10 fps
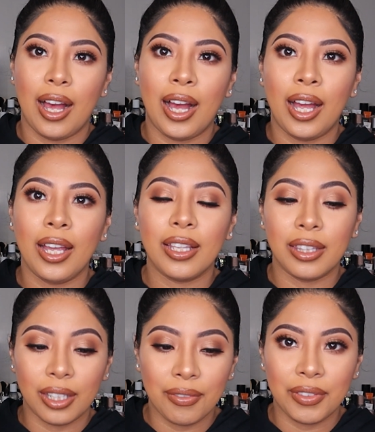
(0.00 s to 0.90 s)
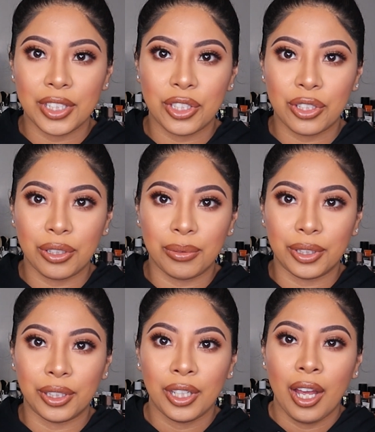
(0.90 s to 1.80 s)
I love this
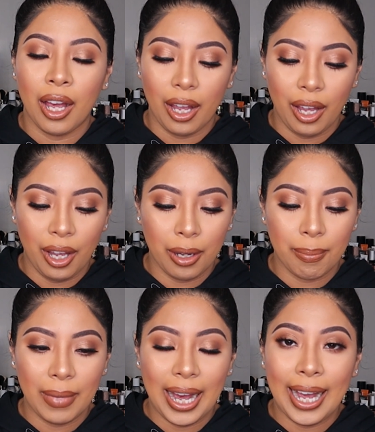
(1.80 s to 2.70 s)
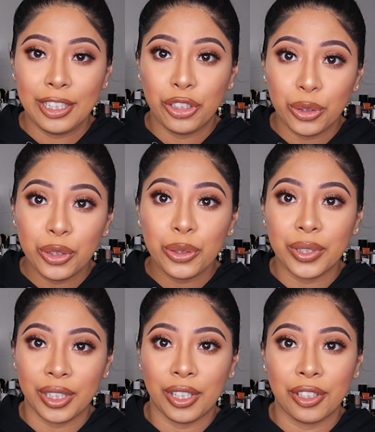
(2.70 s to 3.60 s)
toner. I do
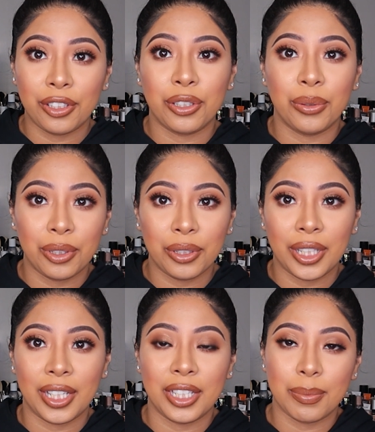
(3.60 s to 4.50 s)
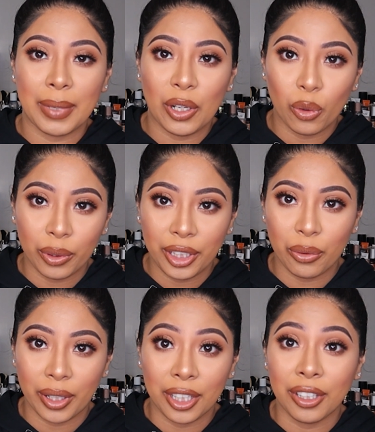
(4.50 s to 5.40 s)
use another toner that is my holy
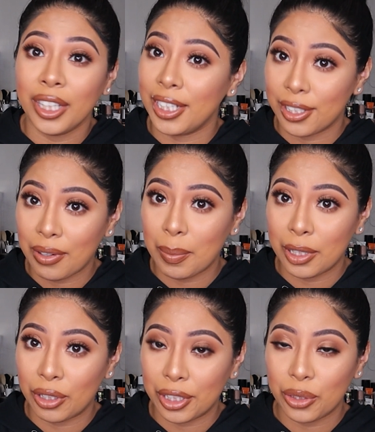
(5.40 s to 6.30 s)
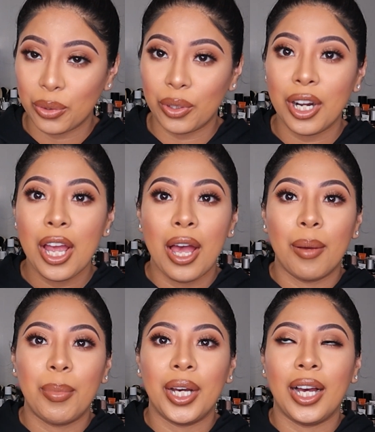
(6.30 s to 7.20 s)
grail, and it's from the drugstore,
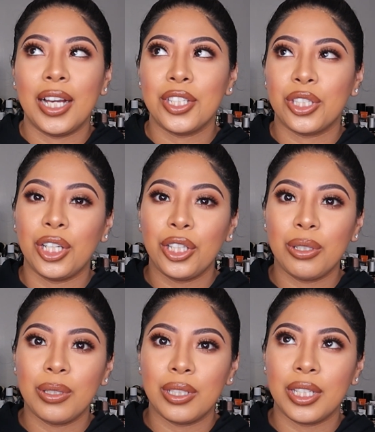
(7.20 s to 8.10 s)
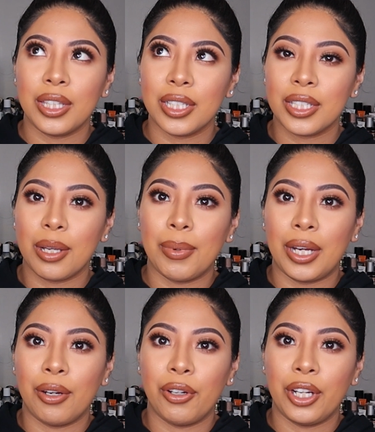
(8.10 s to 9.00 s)
but I started using this
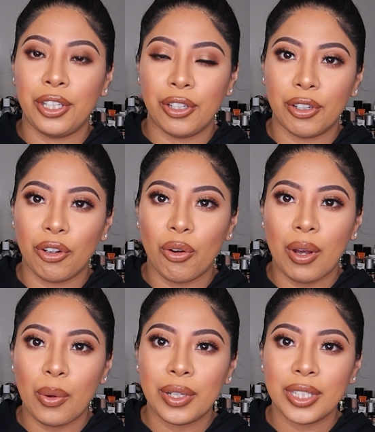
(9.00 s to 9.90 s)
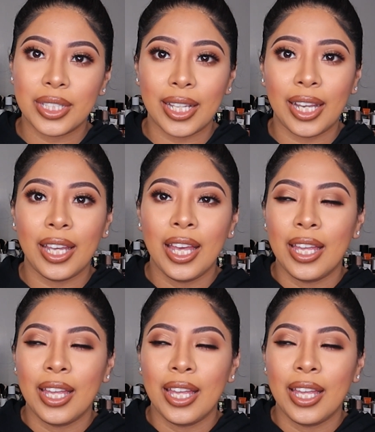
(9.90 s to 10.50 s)
about a year ago, I want to say.